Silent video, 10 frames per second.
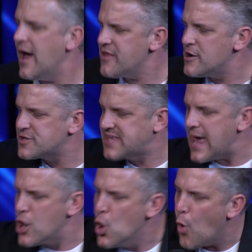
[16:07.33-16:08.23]
But you guys
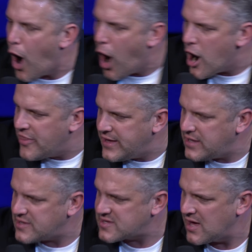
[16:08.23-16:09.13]
understand, who are
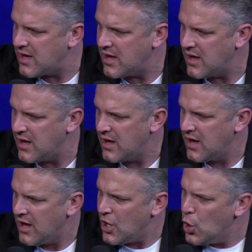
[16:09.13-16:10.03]
these?
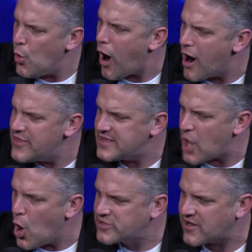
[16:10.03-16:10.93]
Who are
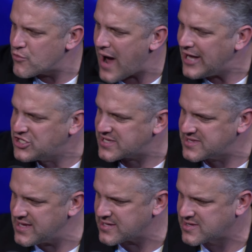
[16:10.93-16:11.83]
these oaks of
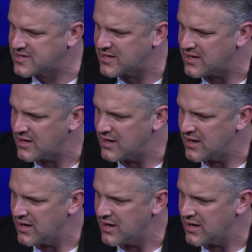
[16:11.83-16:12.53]
righteousness?